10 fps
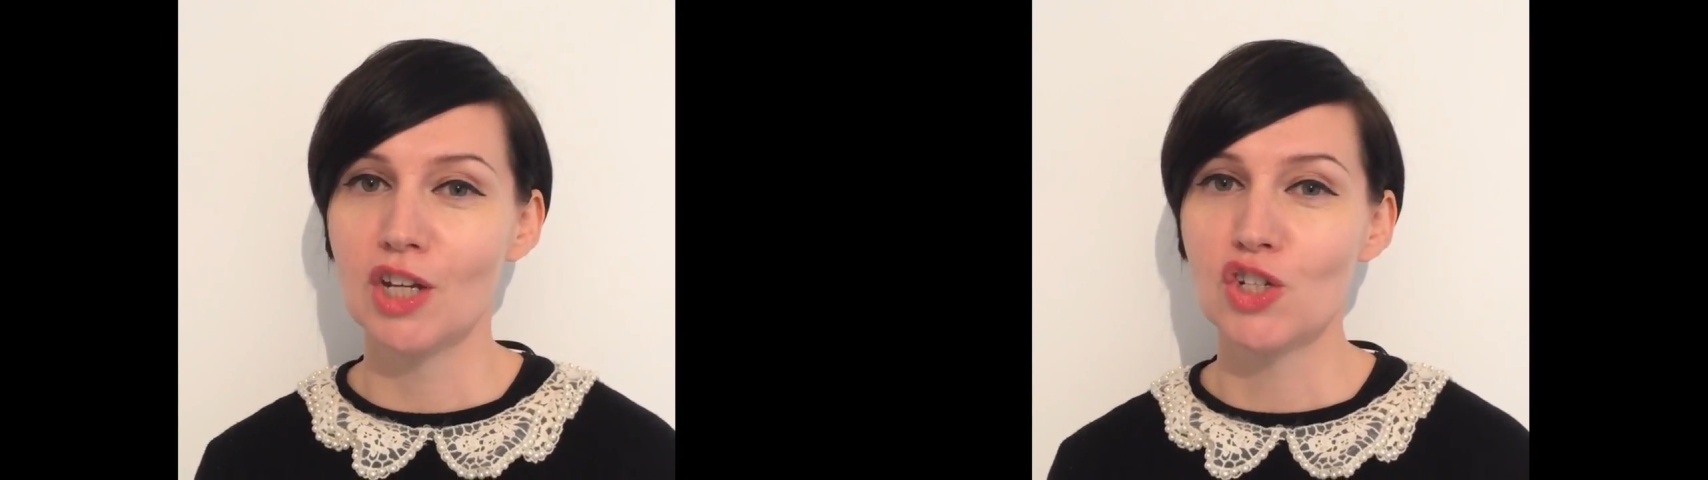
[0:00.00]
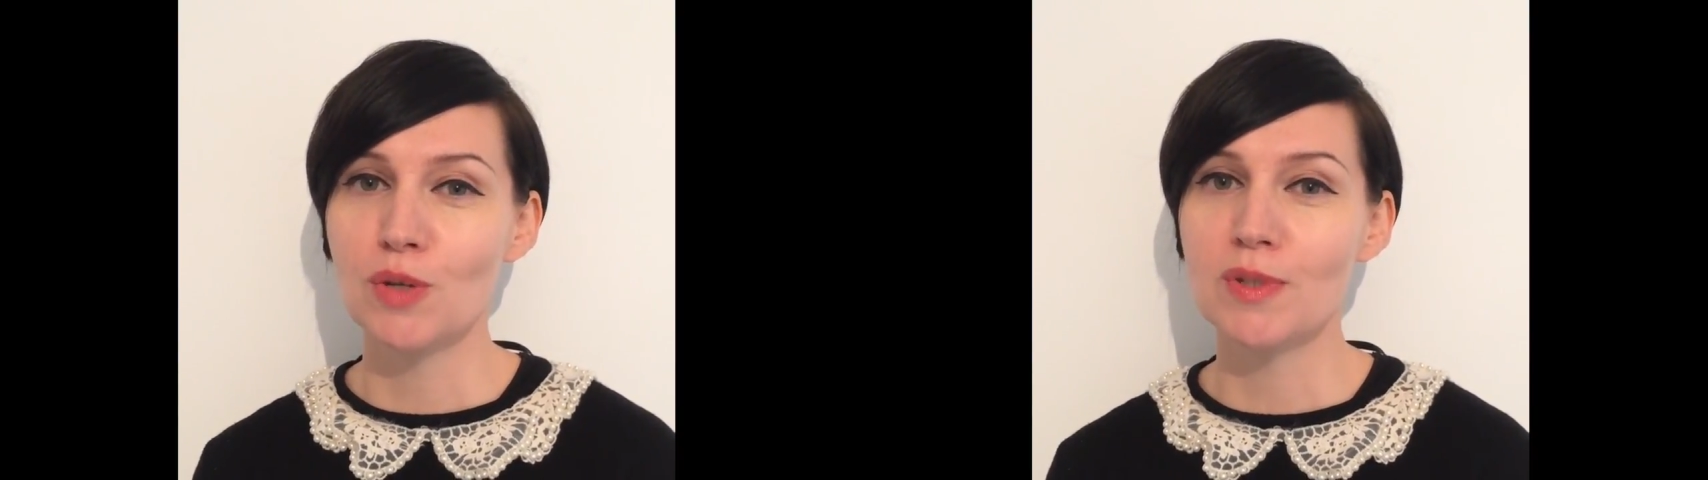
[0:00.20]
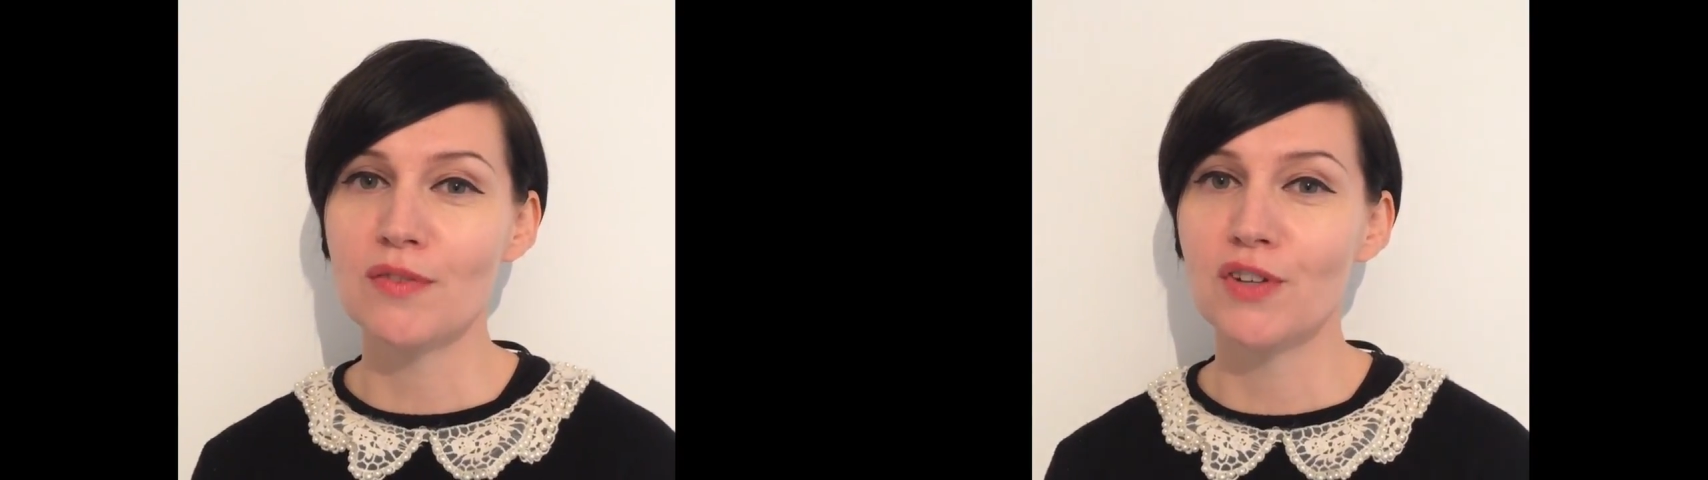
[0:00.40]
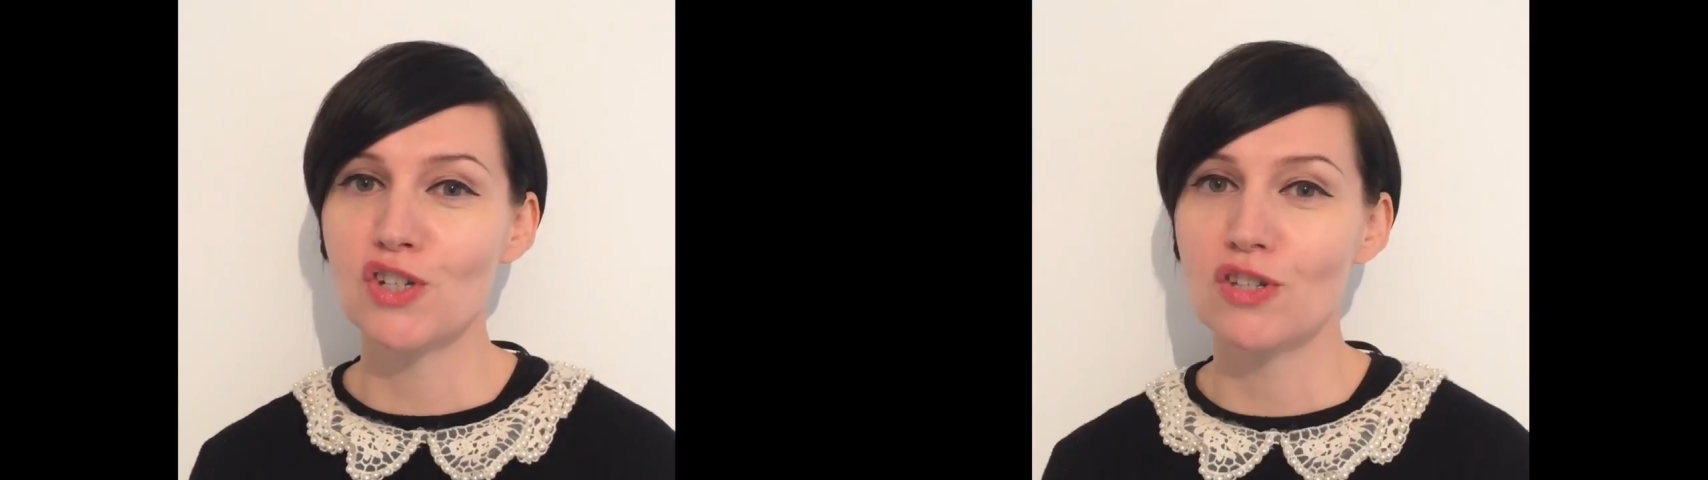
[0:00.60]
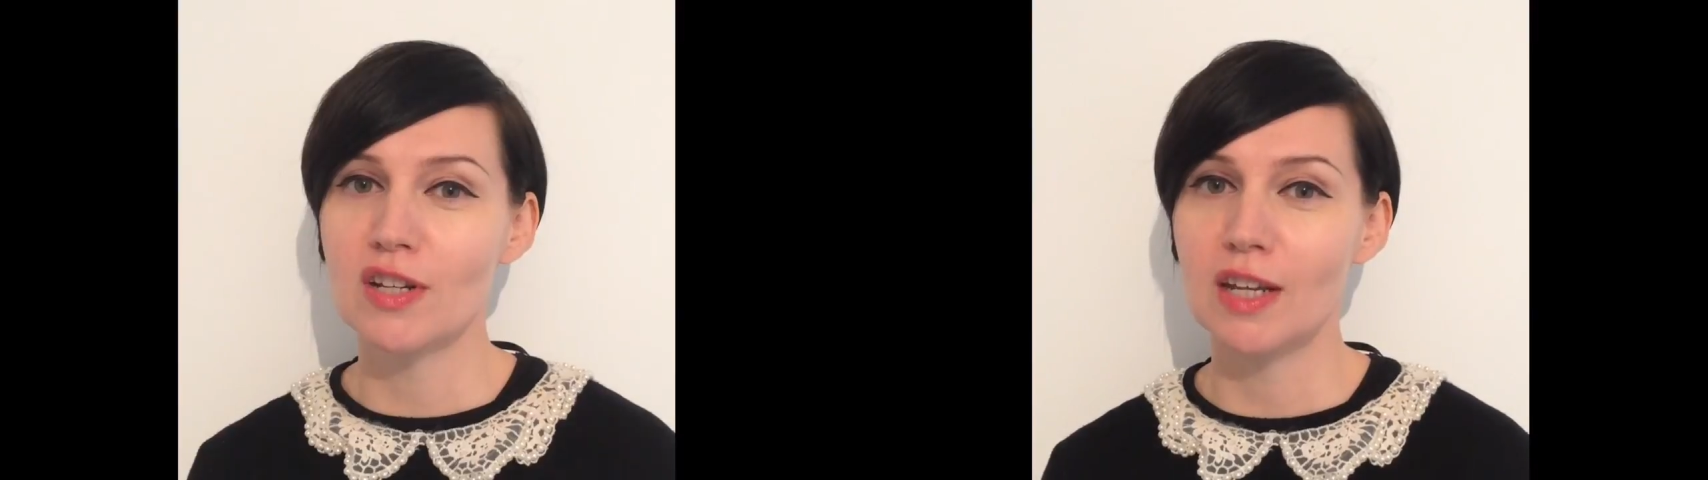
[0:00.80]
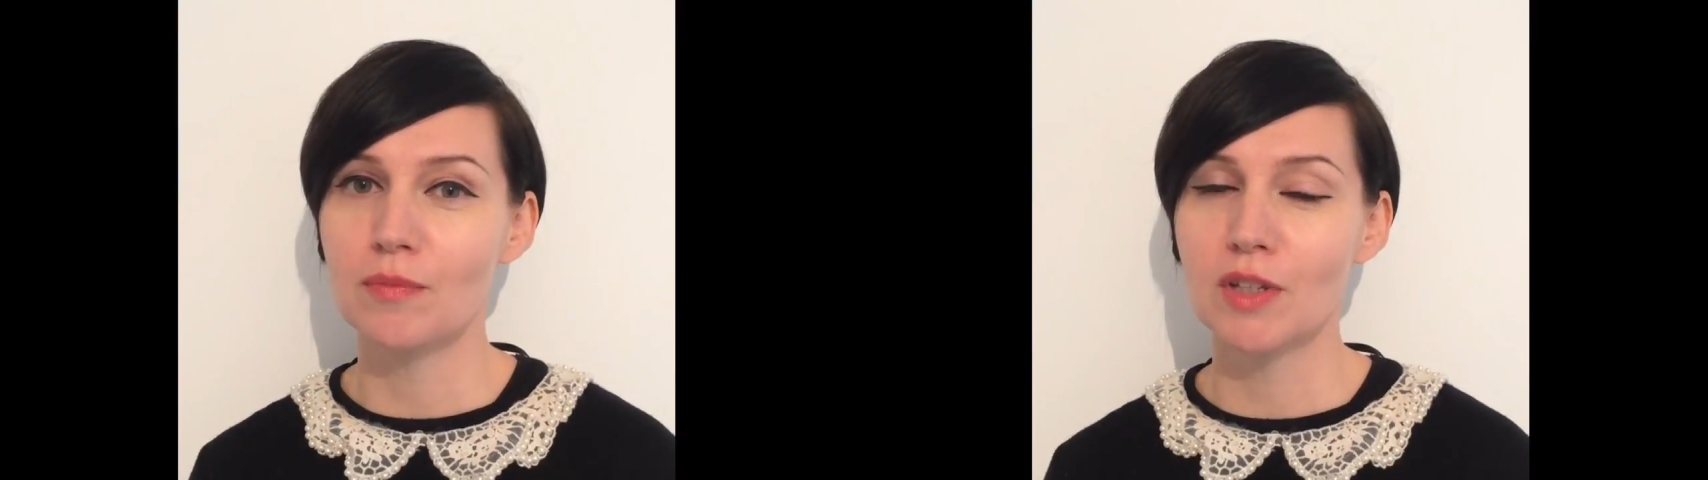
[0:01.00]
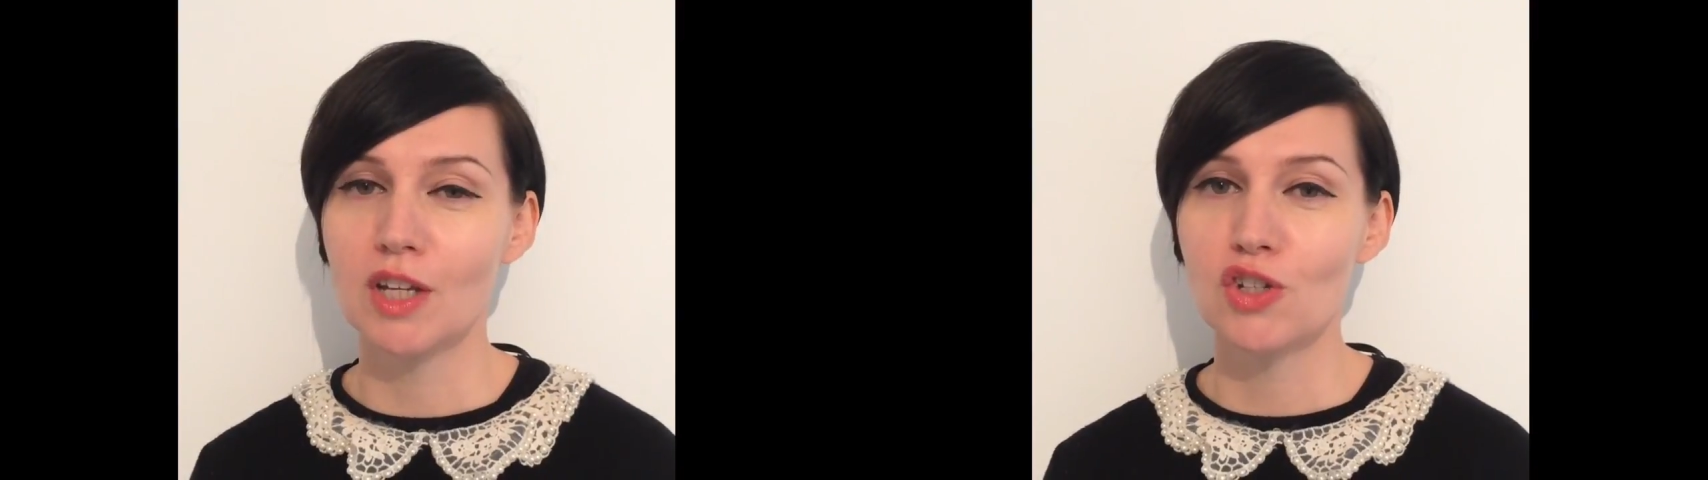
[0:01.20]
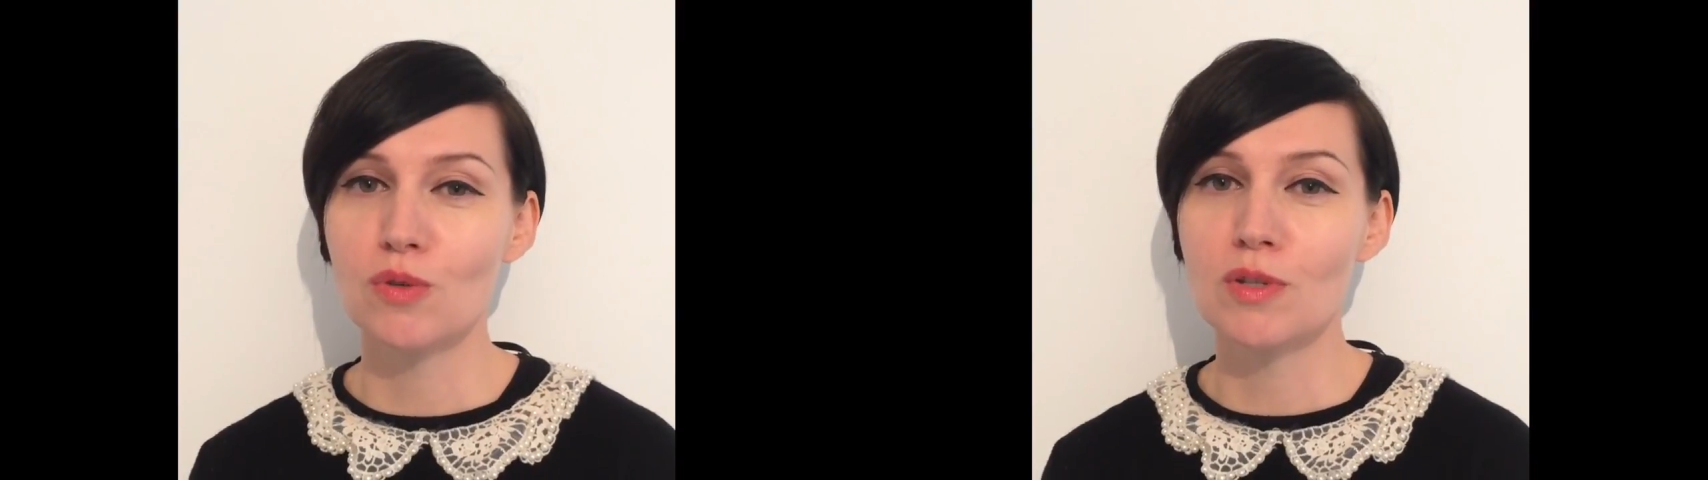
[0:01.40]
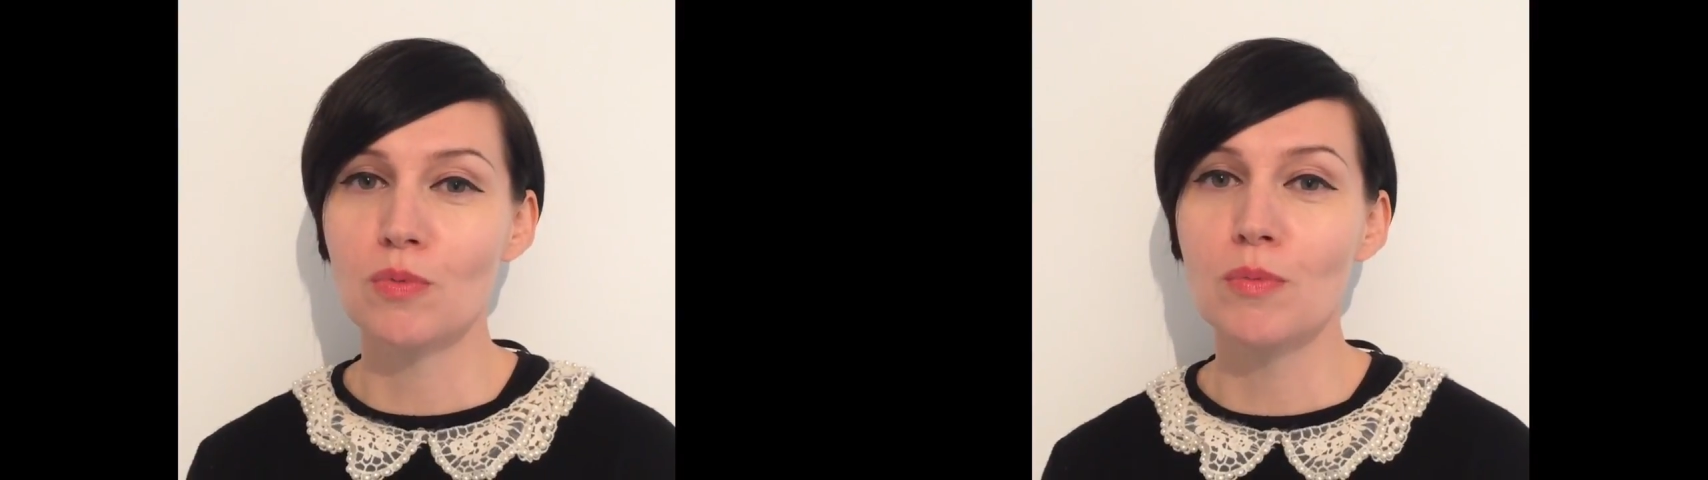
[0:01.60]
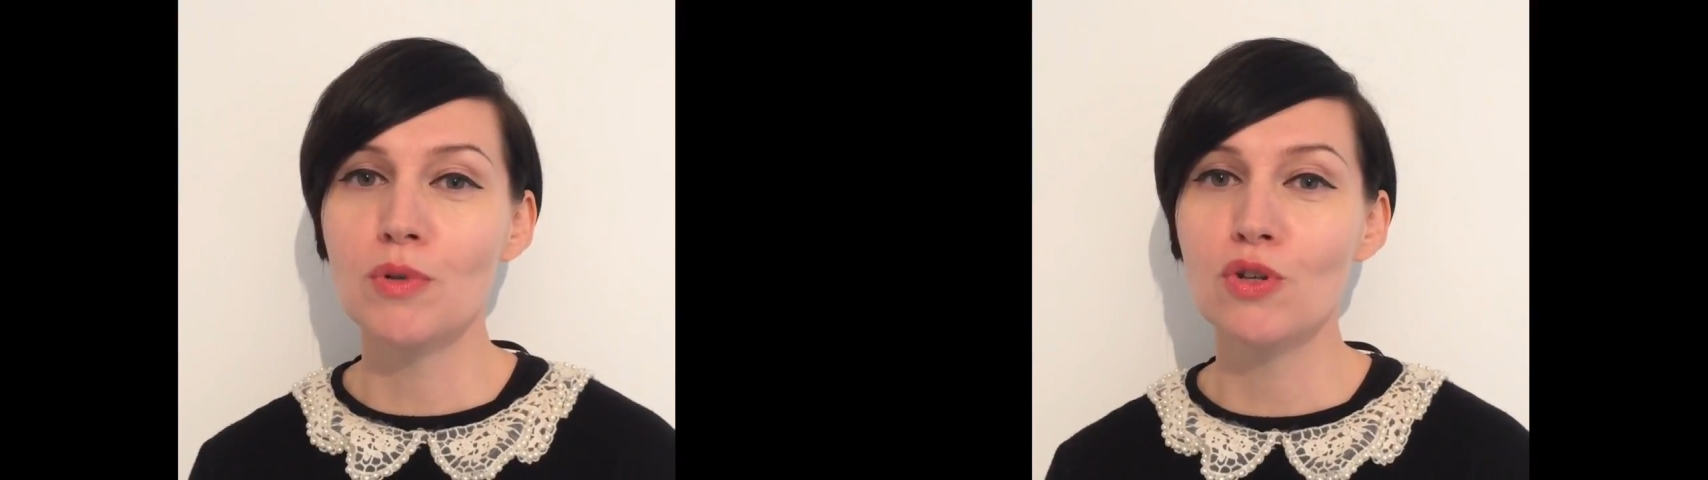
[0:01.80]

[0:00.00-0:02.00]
She was a visionary. She was a woman